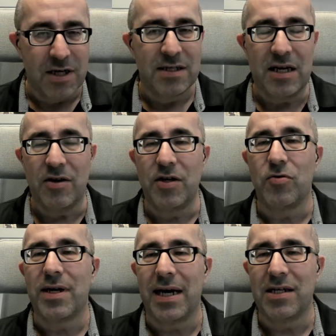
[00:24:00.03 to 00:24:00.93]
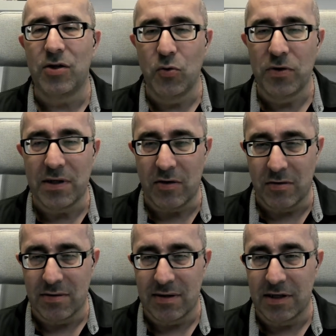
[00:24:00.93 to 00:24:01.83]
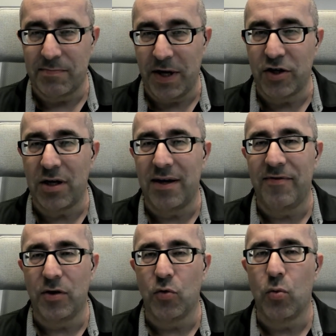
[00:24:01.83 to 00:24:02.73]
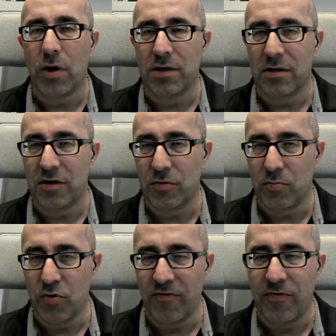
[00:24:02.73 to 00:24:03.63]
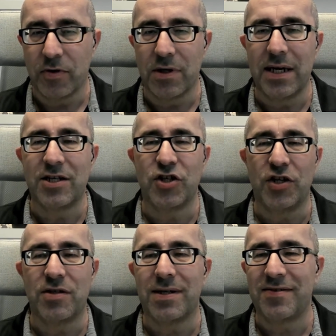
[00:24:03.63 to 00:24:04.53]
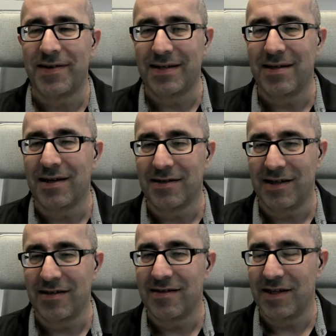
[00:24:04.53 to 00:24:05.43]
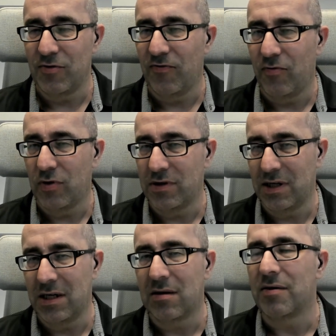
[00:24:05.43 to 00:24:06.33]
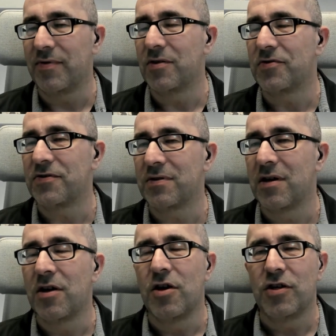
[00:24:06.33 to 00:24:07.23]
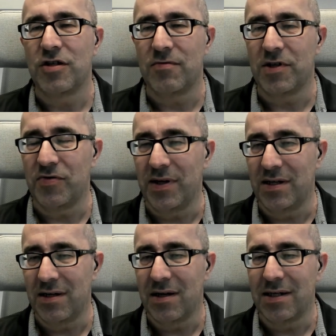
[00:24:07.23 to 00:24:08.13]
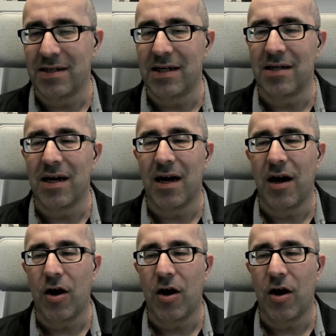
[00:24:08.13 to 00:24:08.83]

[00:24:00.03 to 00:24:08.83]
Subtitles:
So you can do so. So especially if you do want to move from Exchange Server 2019 CO14 on Windows Server 2019